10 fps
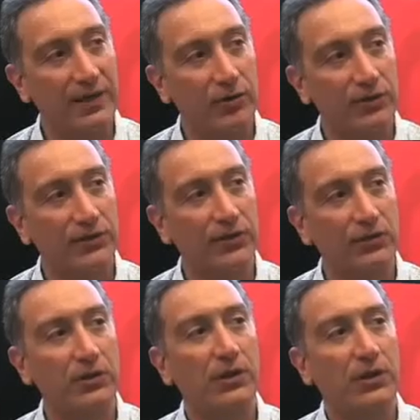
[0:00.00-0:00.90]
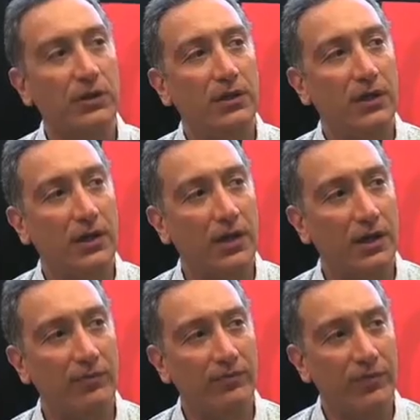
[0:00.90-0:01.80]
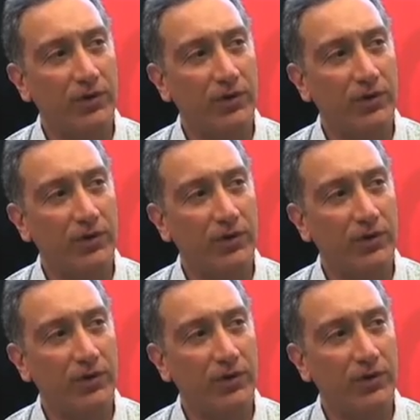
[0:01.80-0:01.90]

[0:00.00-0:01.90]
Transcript: it also um,